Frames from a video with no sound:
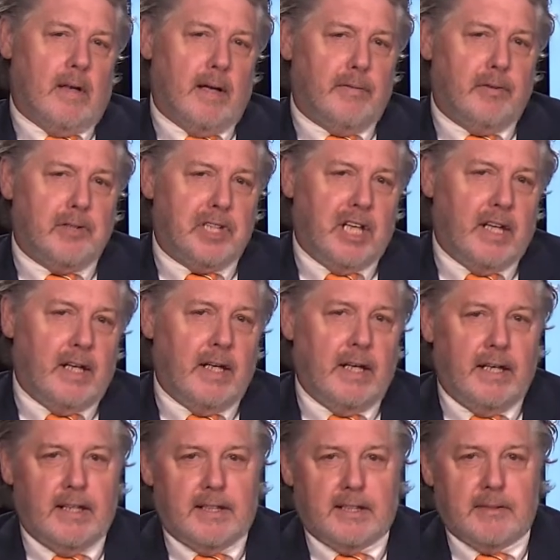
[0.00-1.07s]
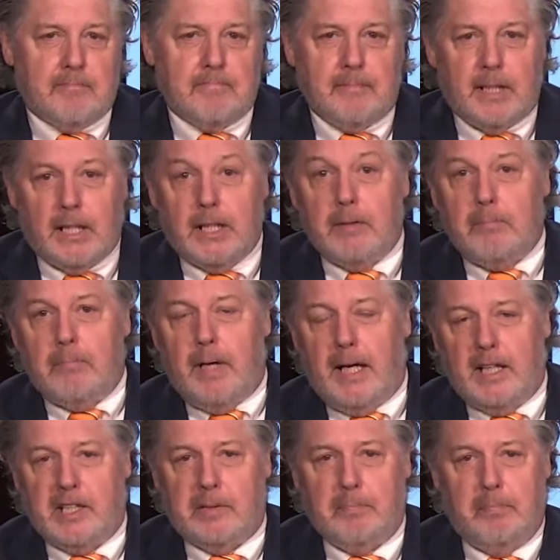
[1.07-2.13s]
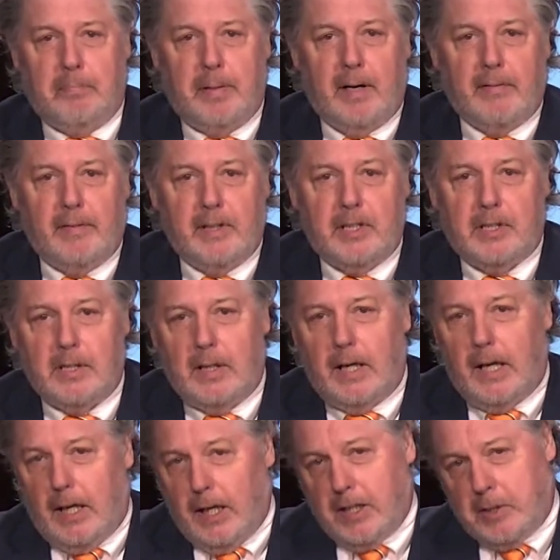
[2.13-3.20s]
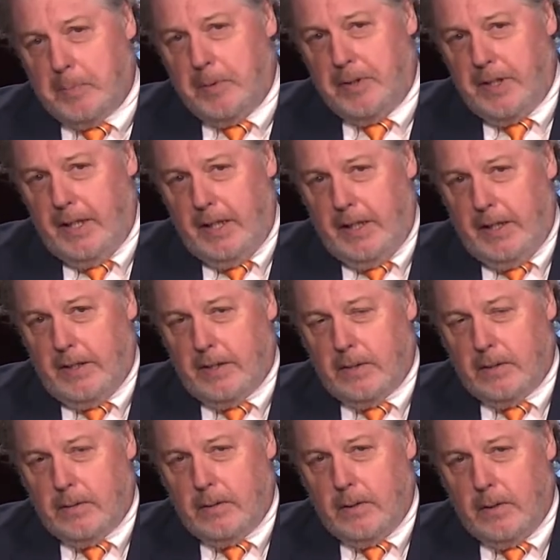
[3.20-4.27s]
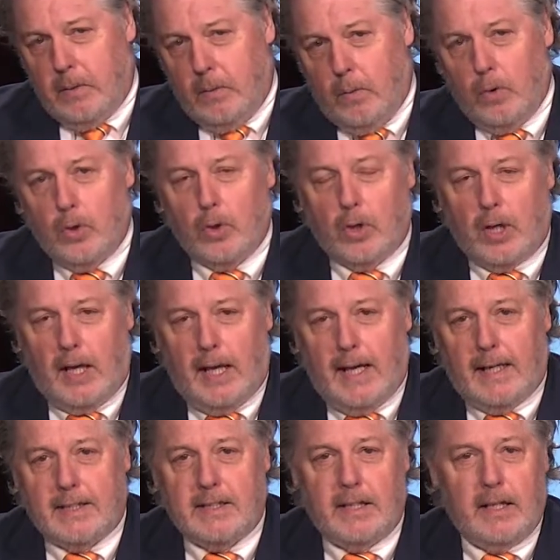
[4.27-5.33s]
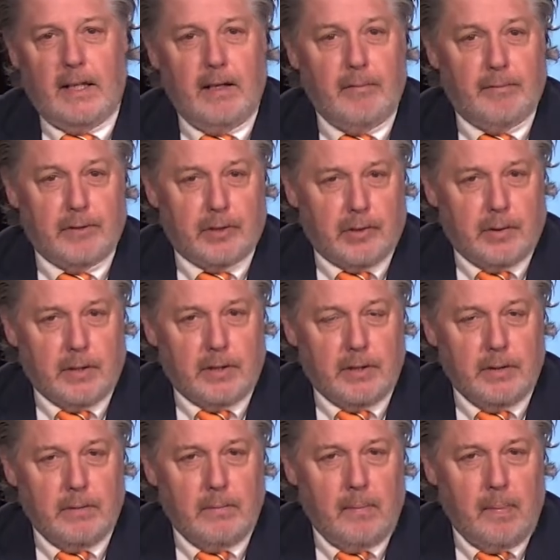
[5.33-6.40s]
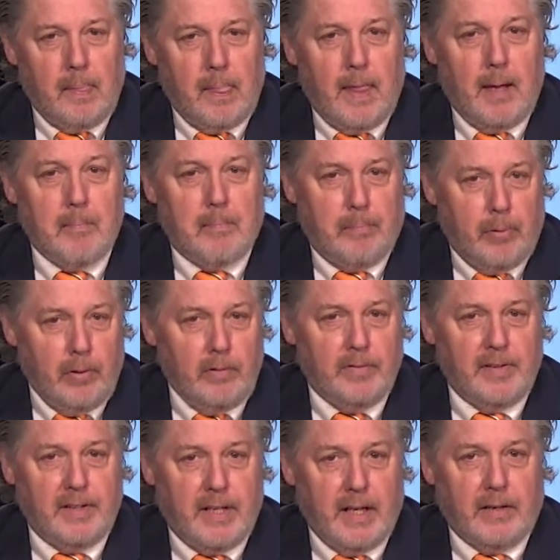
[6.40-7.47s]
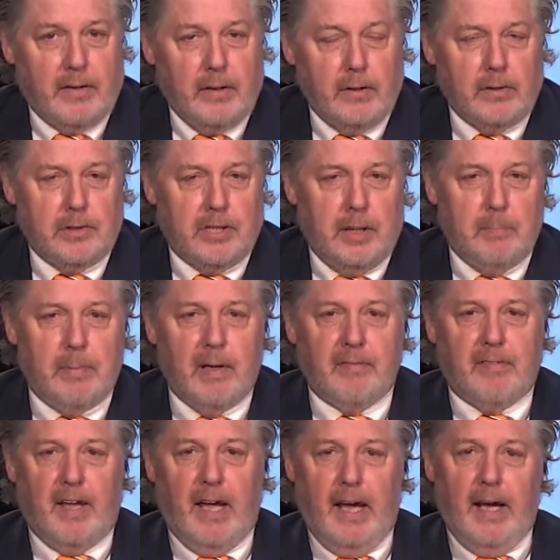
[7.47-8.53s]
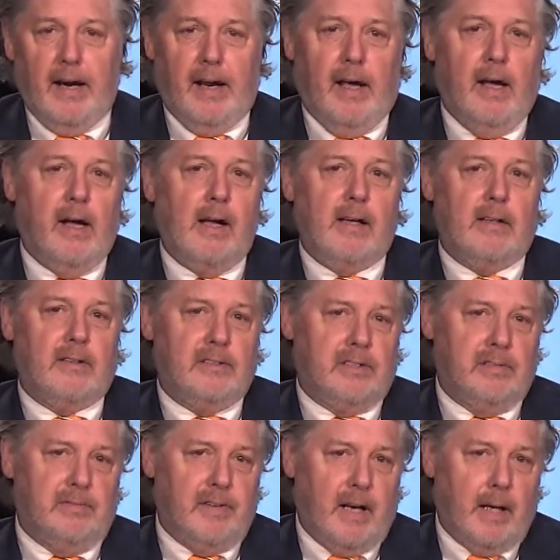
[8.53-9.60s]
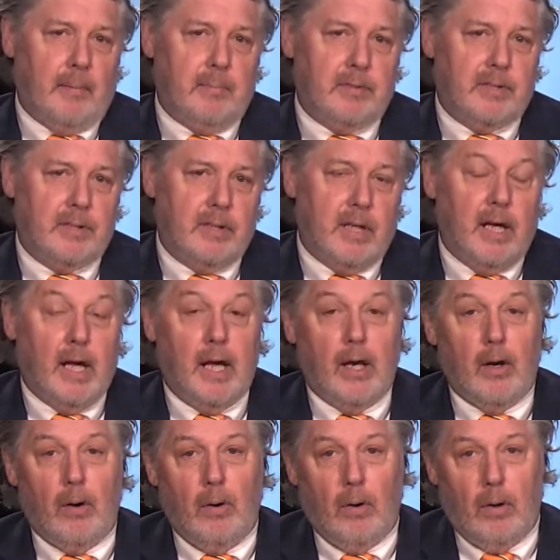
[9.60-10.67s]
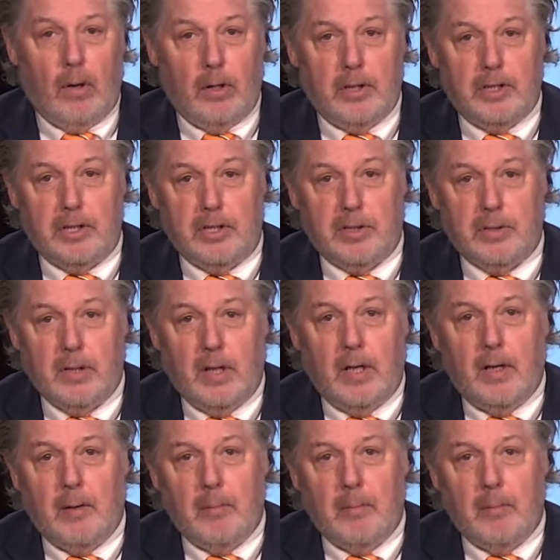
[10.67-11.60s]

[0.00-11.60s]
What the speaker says: Leveraging its unmatched beverage expertise, world-class infrastructure, and proven technology, BevCanna develops and launches